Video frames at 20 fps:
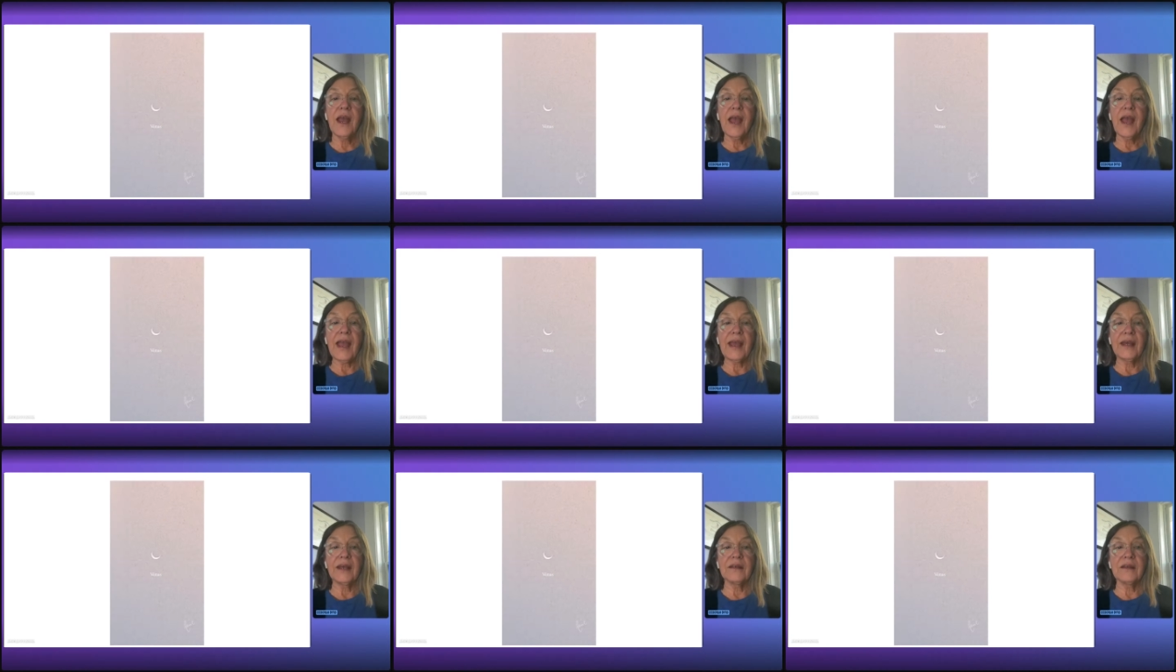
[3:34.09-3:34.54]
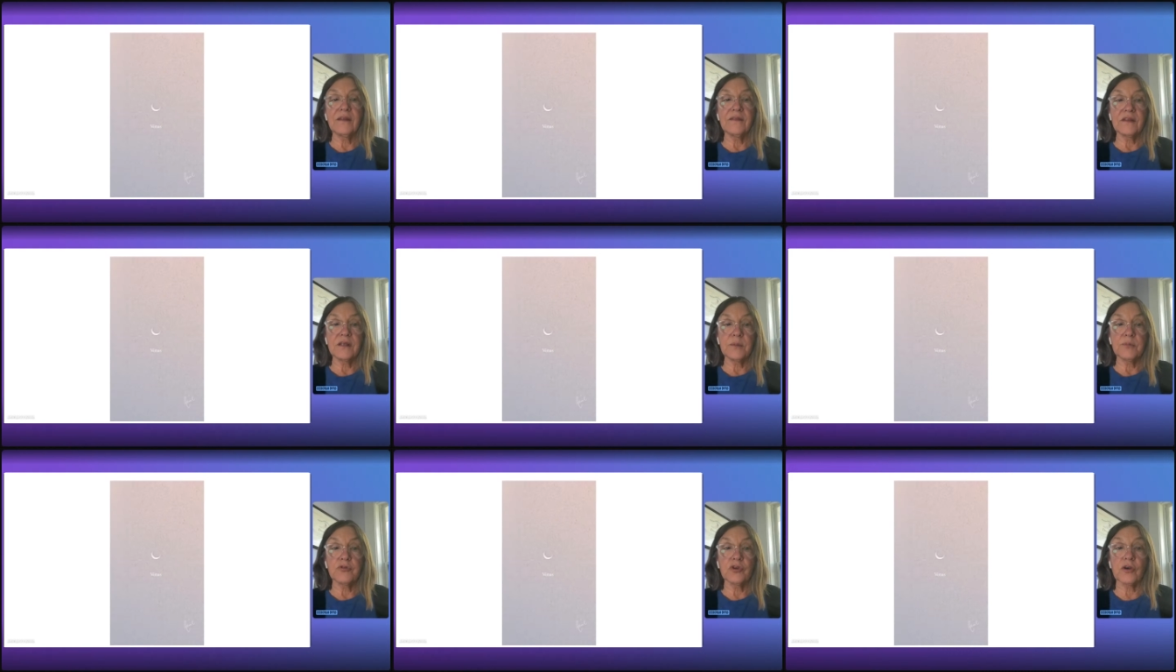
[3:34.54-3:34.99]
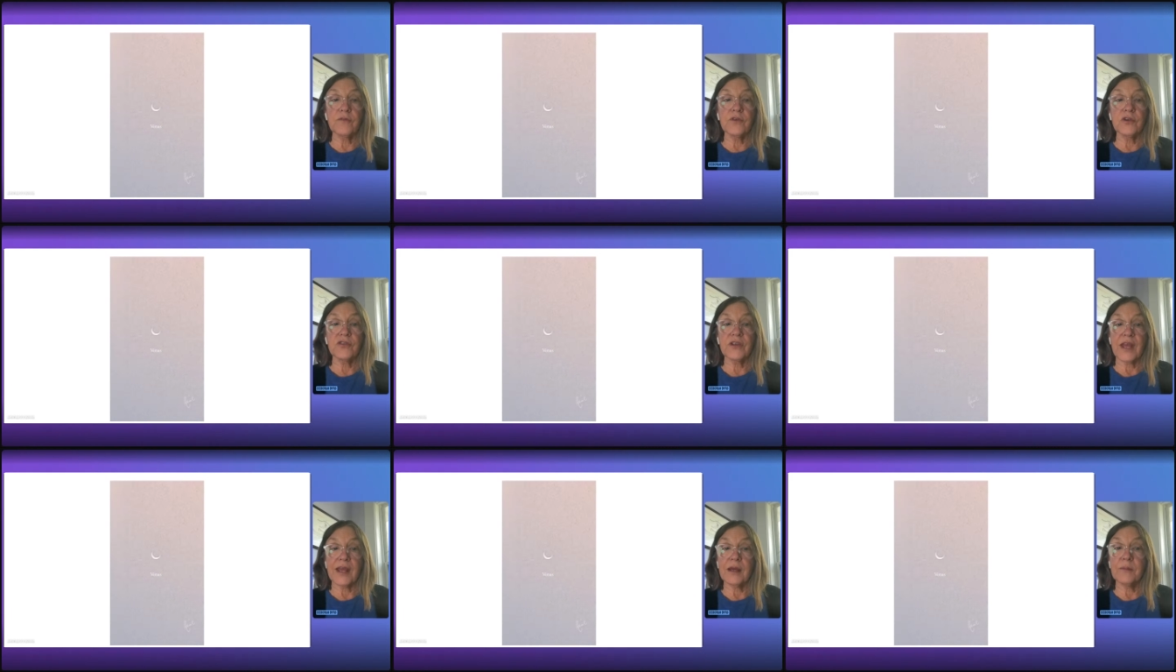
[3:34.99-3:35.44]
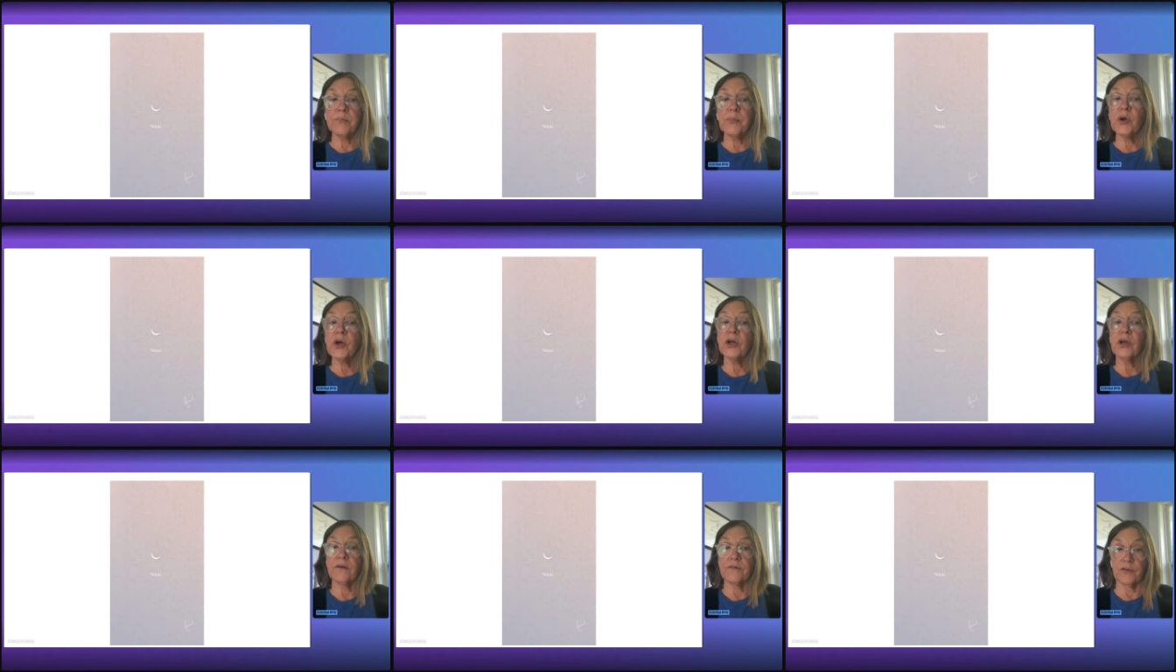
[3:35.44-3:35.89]
And the Observer's
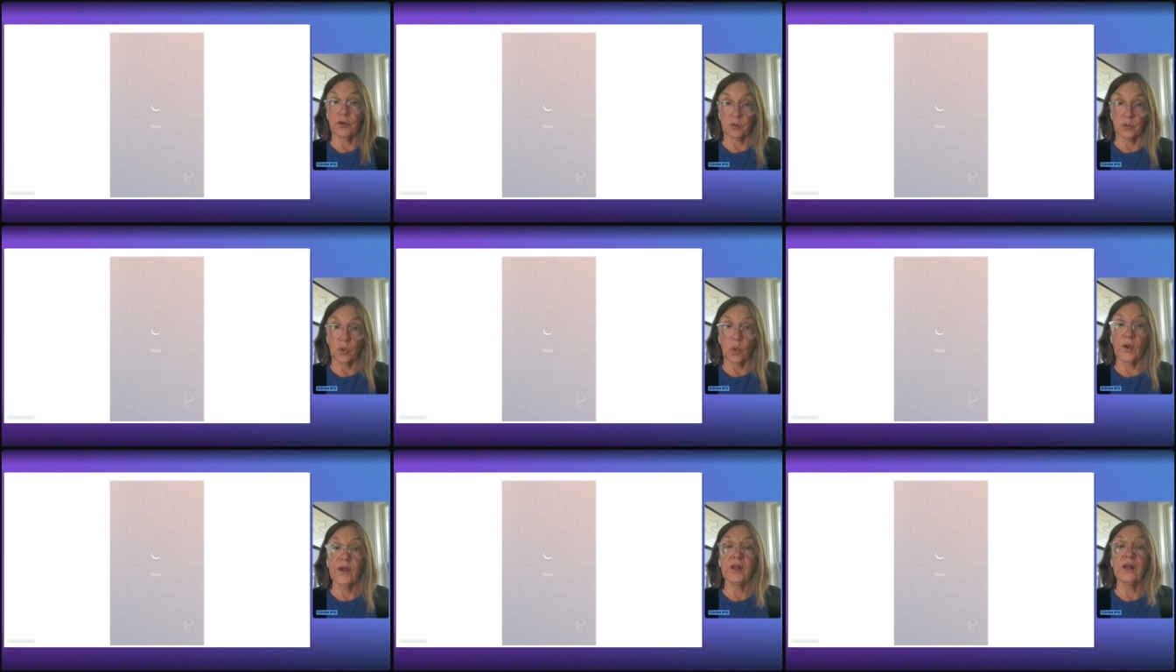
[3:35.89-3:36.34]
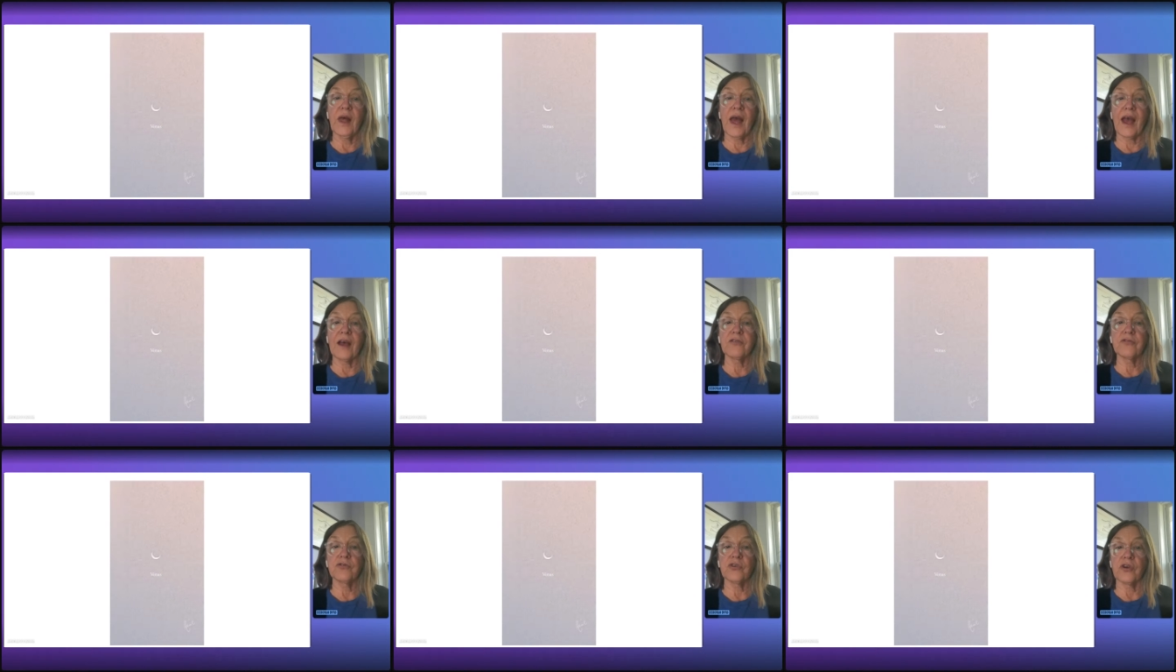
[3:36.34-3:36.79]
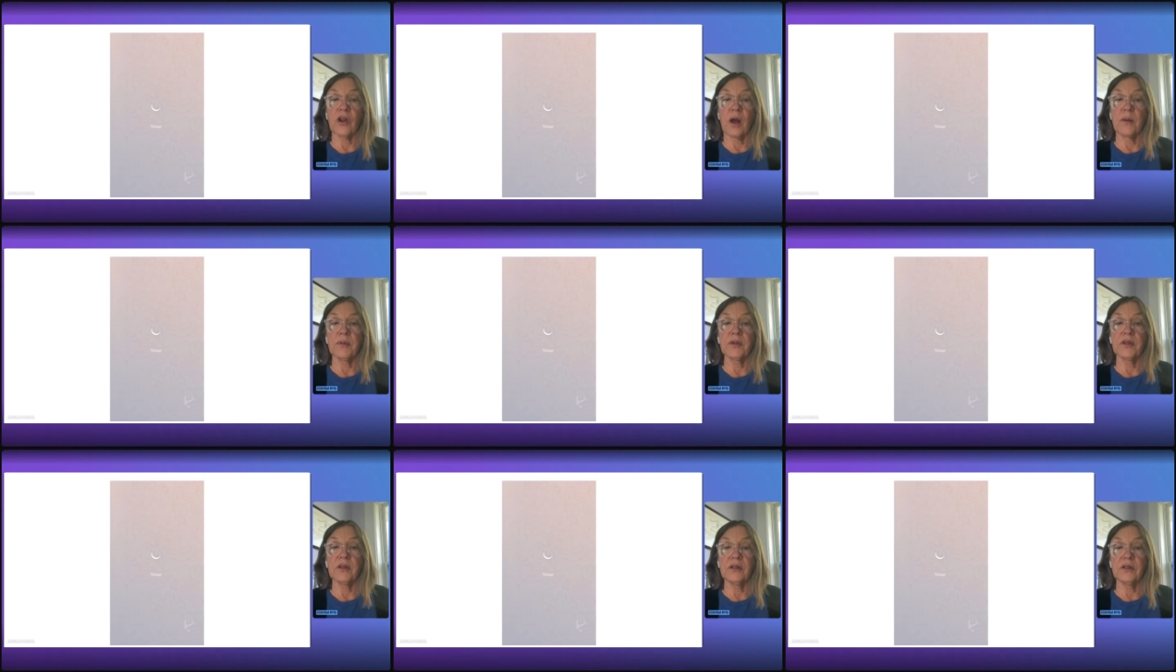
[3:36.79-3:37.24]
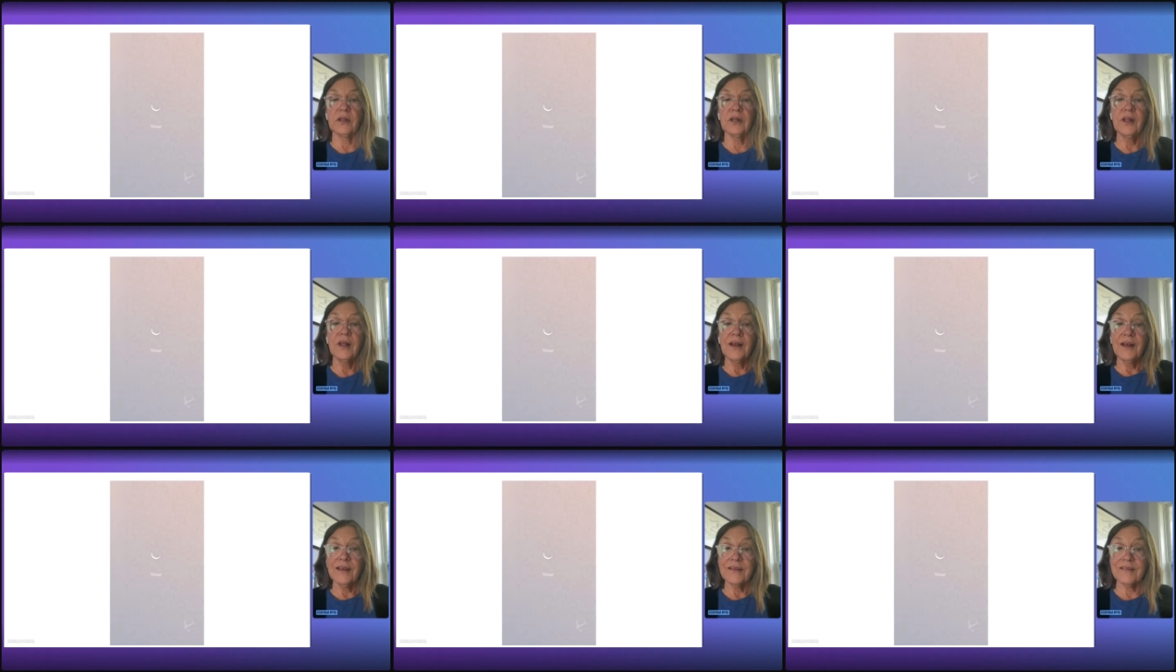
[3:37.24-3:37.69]
Handbook of the Royal Astronomical
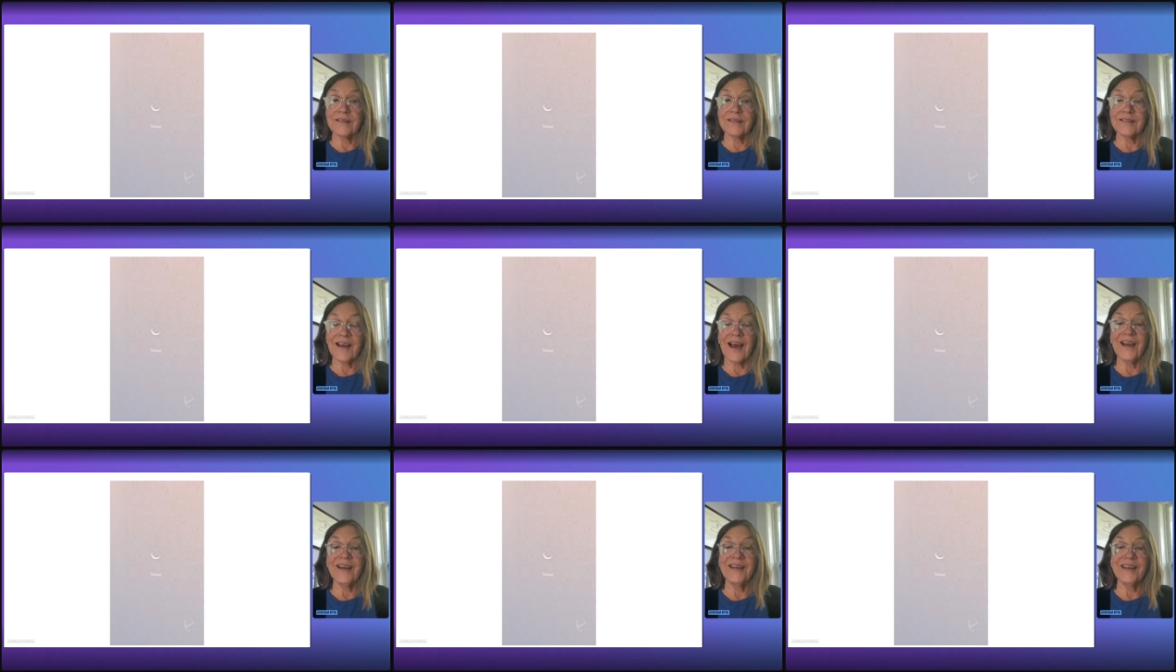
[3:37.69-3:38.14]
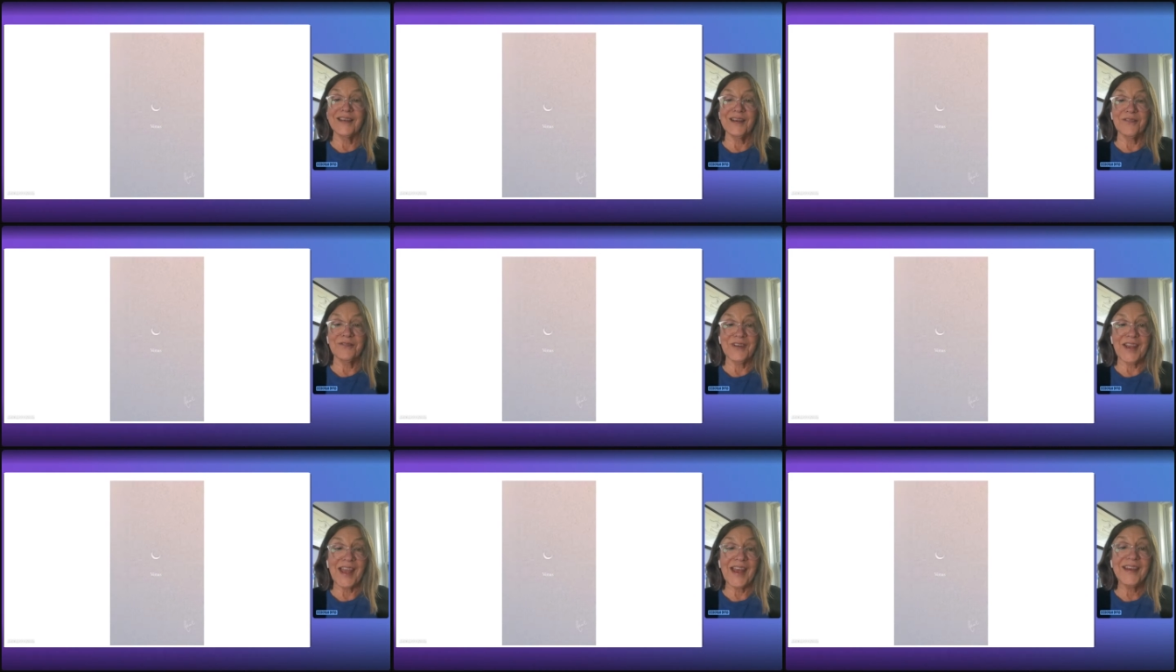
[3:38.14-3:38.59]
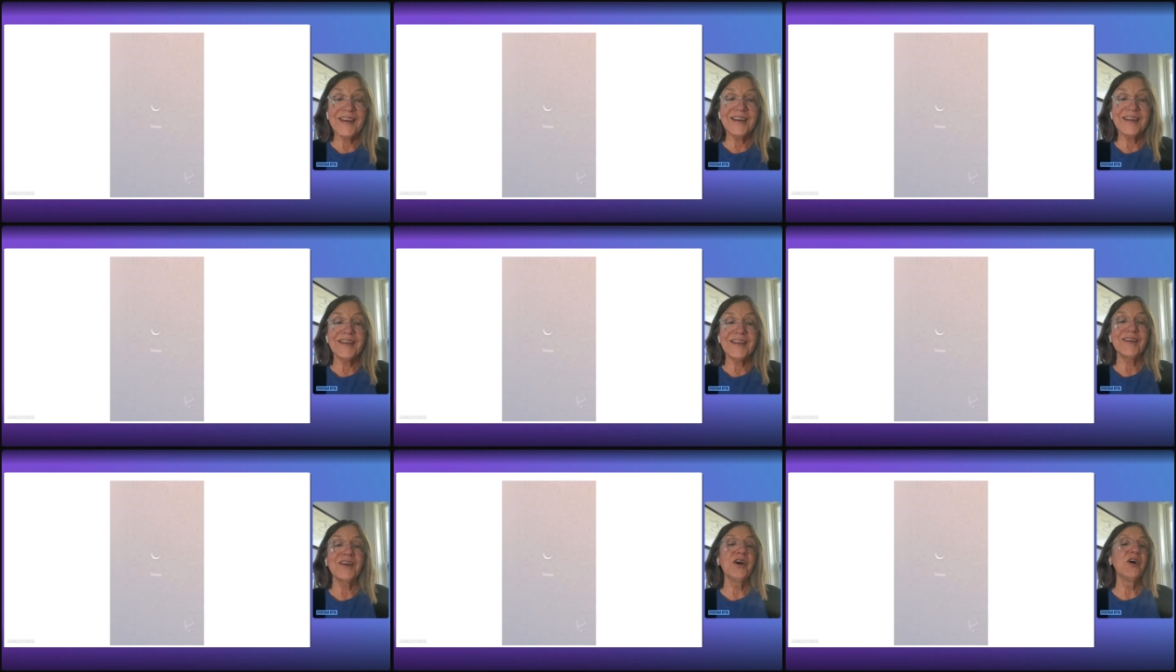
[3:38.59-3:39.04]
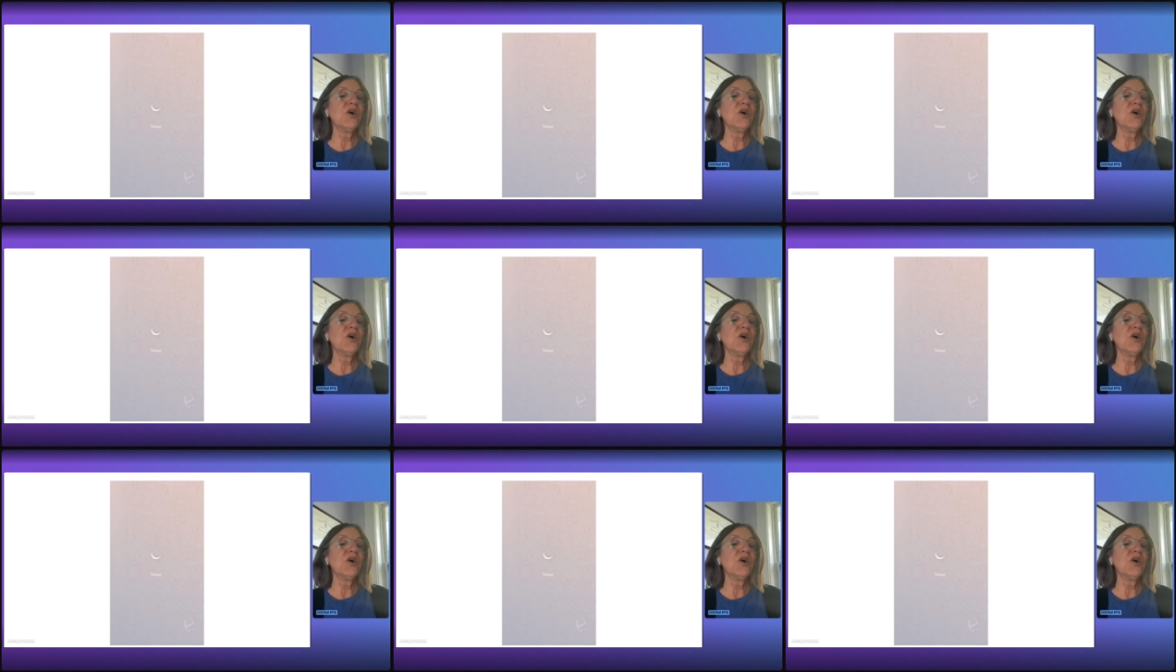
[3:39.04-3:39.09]
Society of Canada,